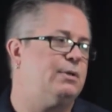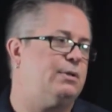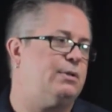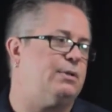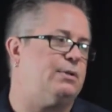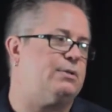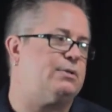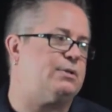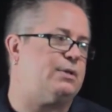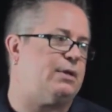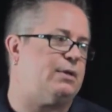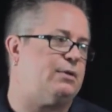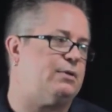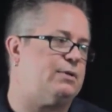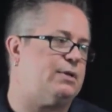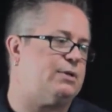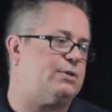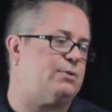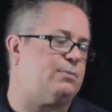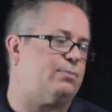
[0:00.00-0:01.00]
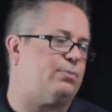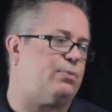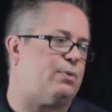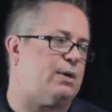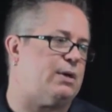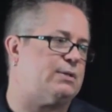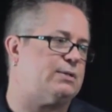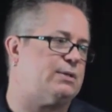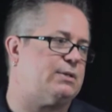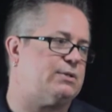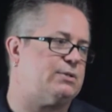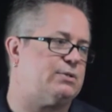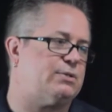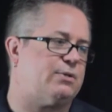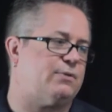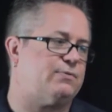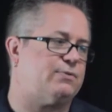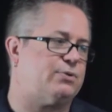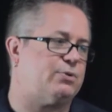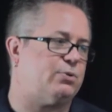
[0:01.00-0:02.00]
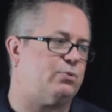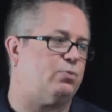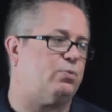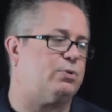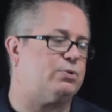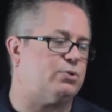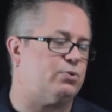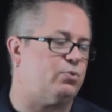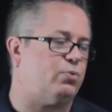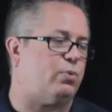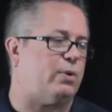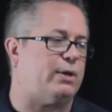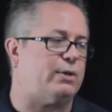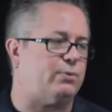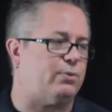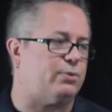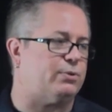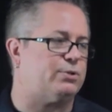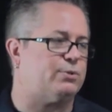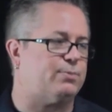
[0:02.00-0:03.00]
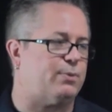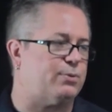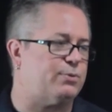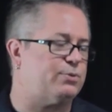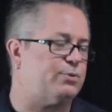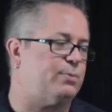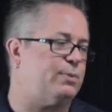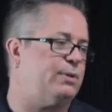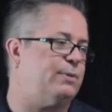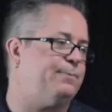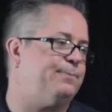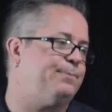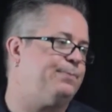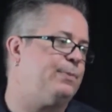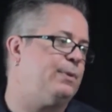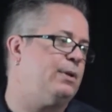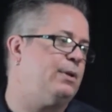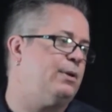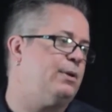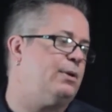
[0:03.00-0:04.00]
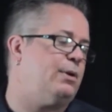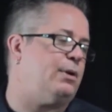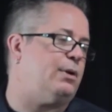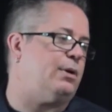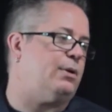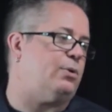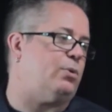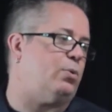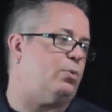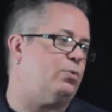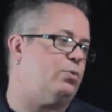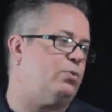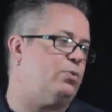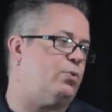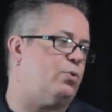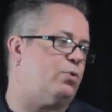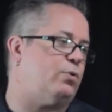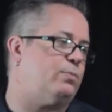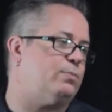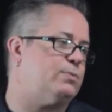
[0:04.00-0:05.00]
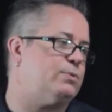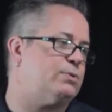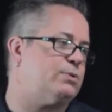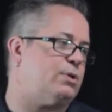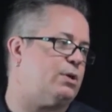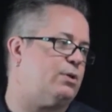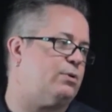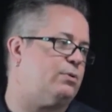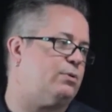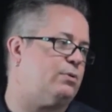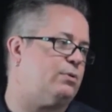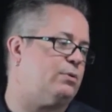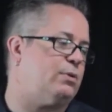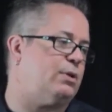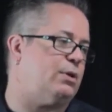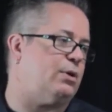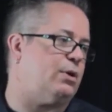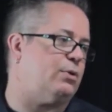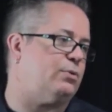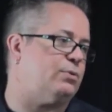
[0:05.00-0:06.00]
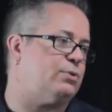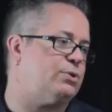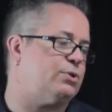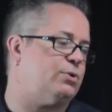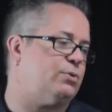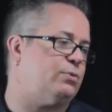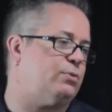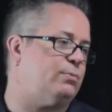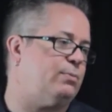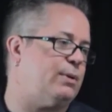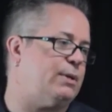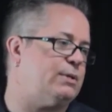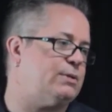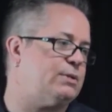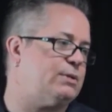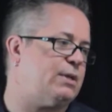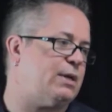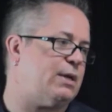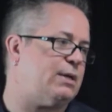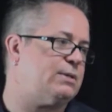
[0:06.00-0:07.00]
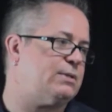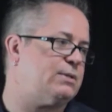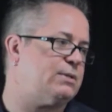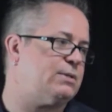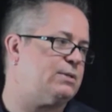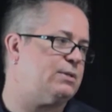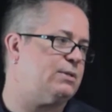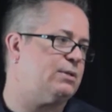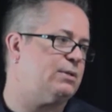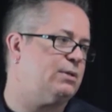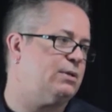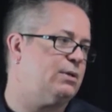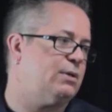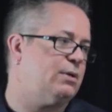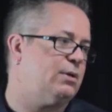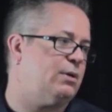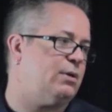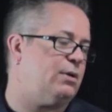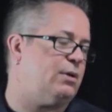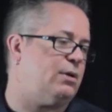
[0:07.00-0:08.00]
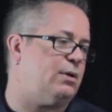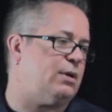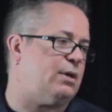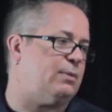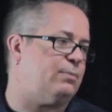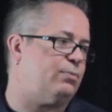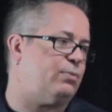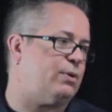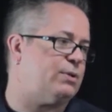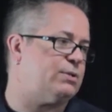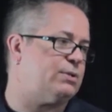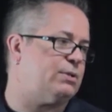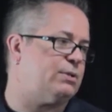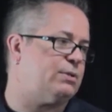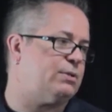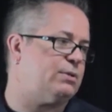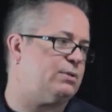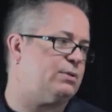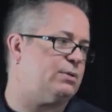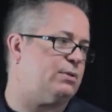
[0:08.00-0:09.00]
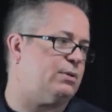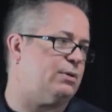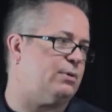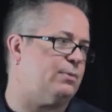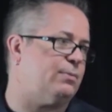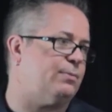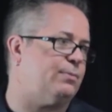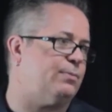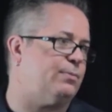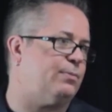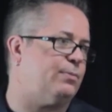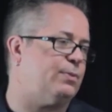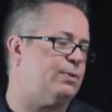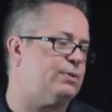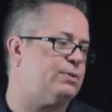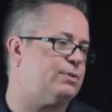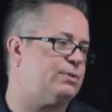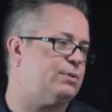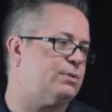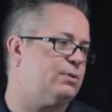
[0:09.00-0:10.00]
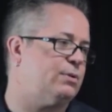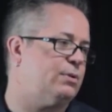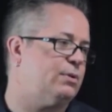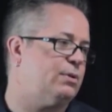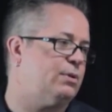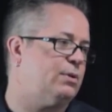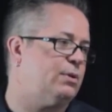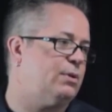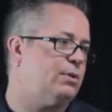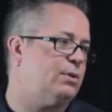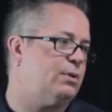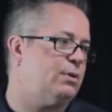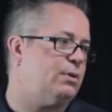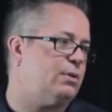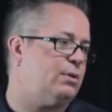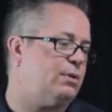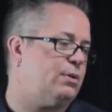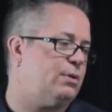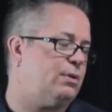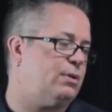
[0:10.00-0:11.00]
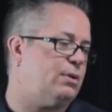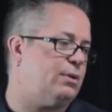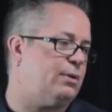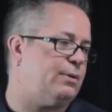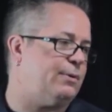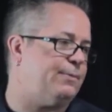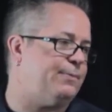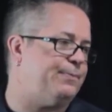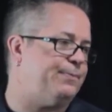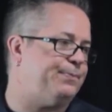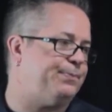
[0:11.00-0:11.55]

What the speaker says: standardization process and stuff still wasn't quite where it's supposed to be. And older norms other than other children-based tests at present, which if